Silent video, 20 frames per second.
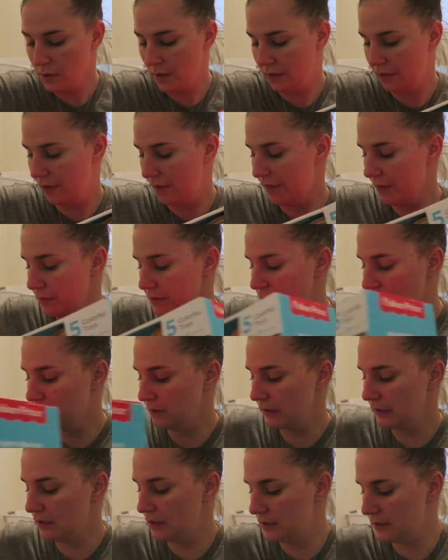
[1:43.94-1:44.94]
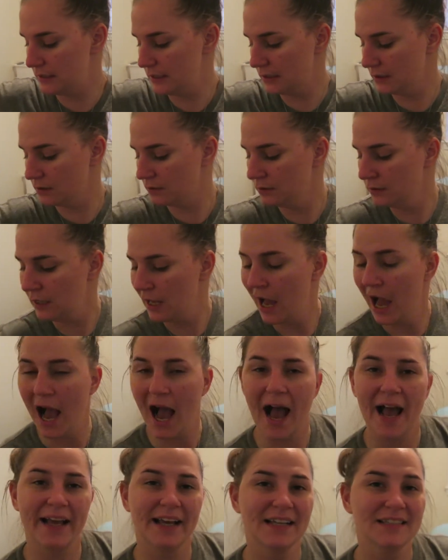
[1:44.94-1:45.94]
So I thought that was a really good deal.
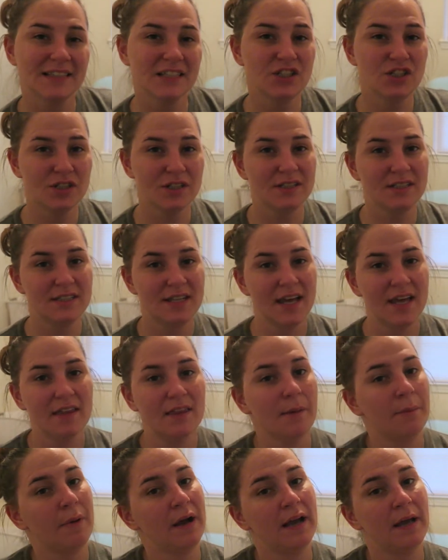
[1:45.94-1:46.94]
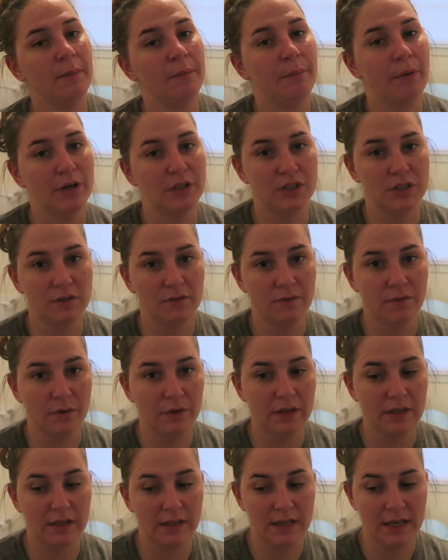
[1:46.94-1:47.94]
I guess I should say that my budget
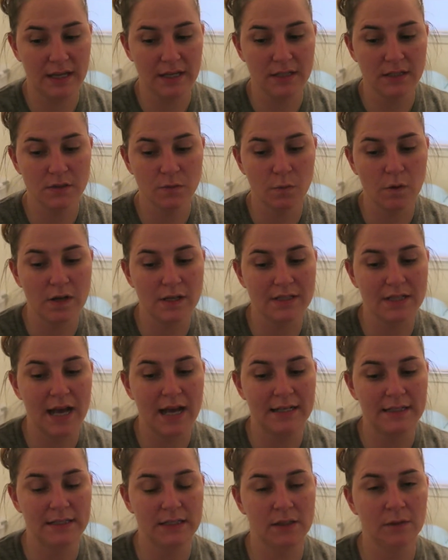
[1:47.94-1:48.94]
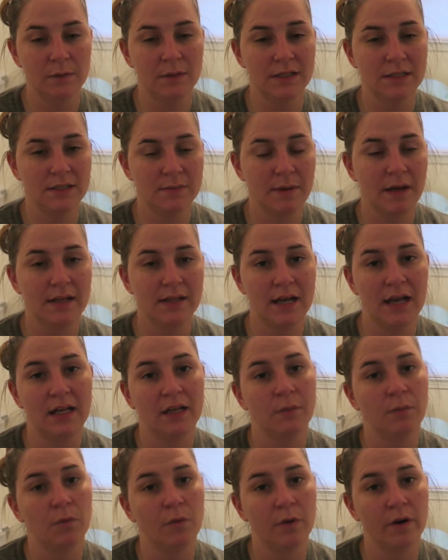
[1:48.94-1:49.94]
for the kids was I didn't want to spend
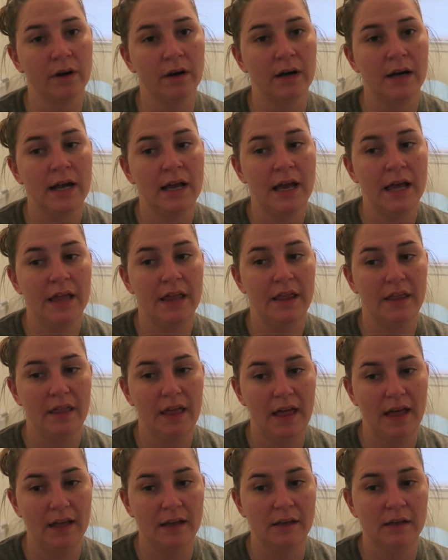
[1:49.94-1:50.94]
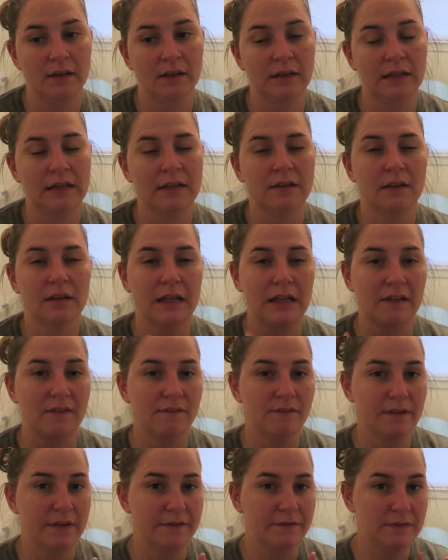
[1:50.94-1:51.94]
any more than like
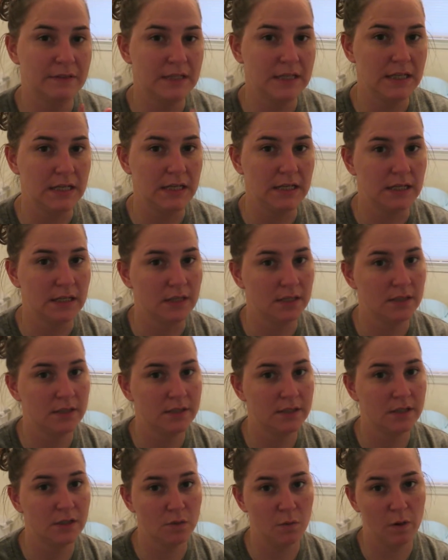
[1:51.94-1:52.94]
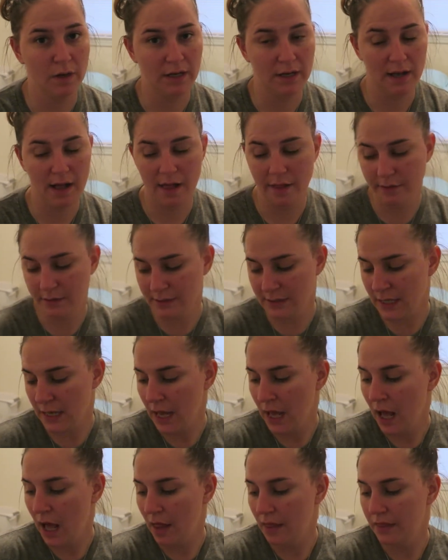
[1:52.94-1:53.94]
$15 to $20.
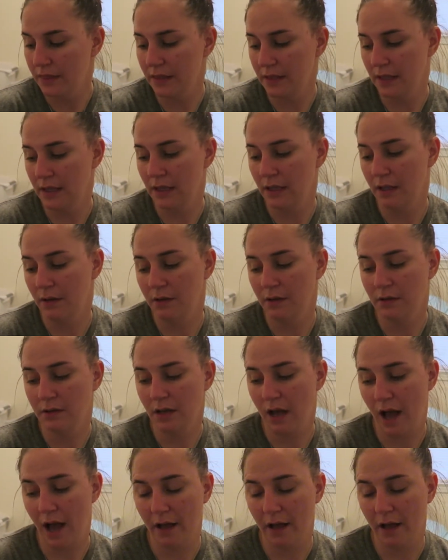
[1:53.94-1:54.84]
The